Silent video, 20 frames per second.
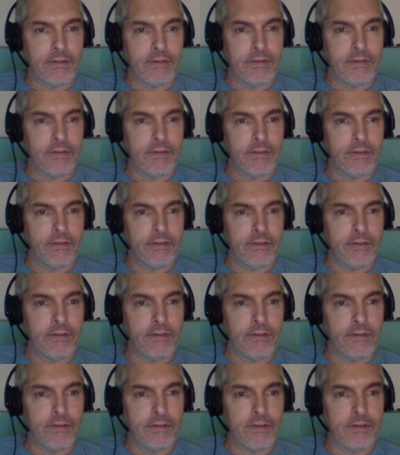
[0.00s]

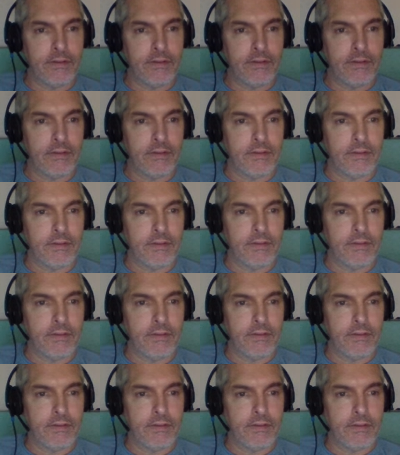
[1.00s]

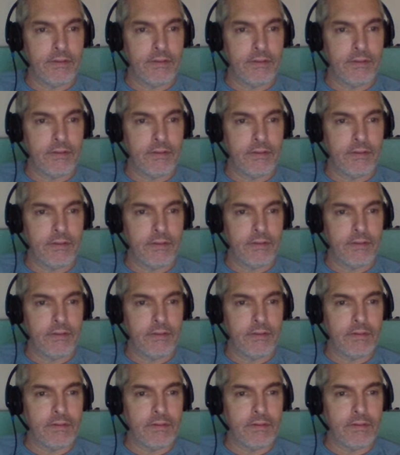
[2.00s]

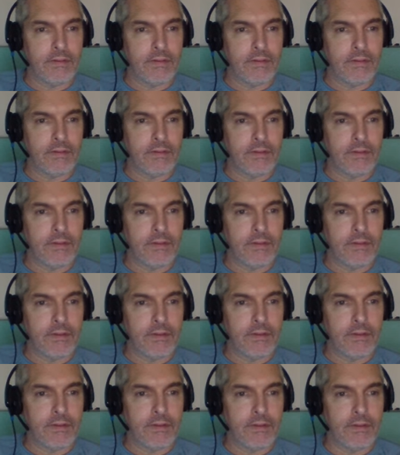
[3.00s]

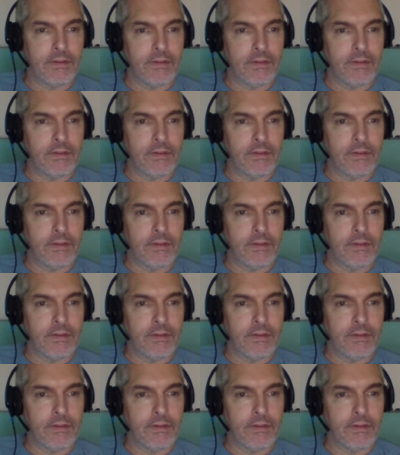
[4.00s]
Nothing is said.